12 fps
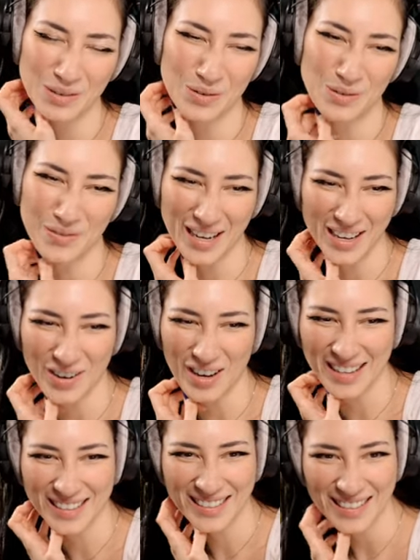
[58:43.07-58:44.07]
My
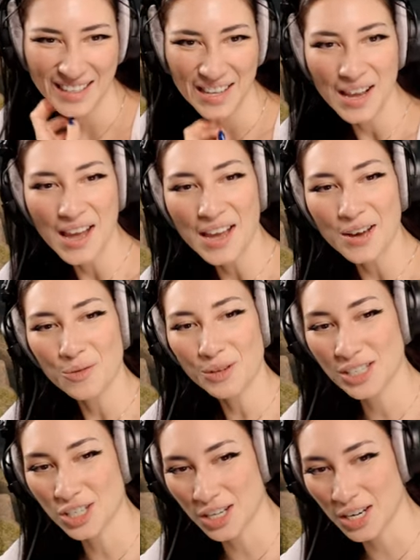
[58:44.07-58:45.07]
god. But
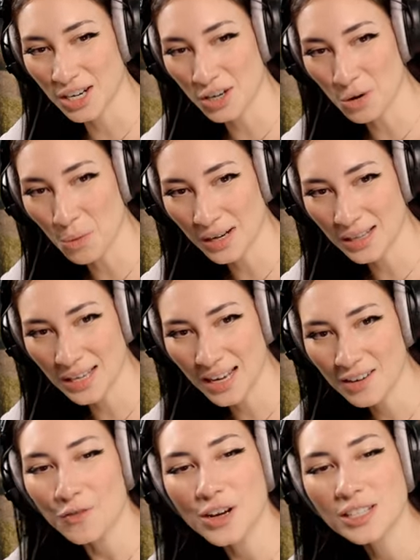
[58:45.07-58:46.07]
did she need a new one in the
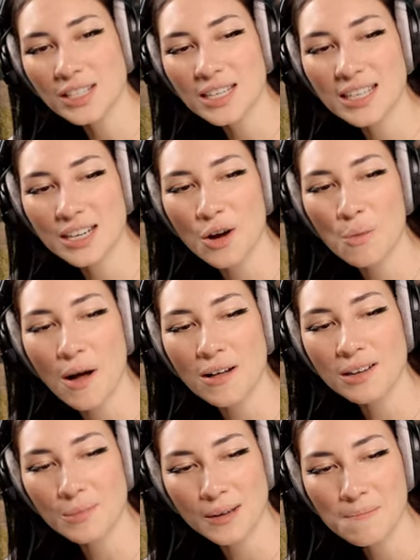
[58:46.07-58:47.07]
end? Frisky Dingo,
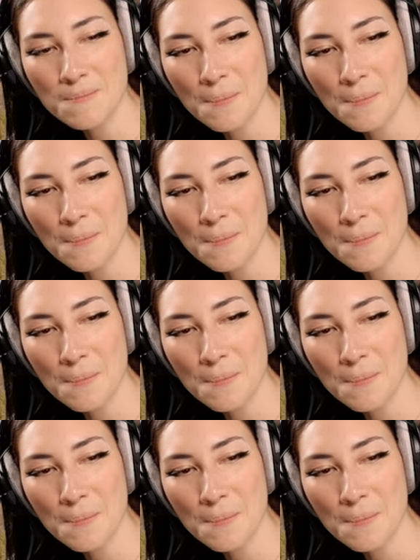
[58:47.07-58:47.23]
welcome in.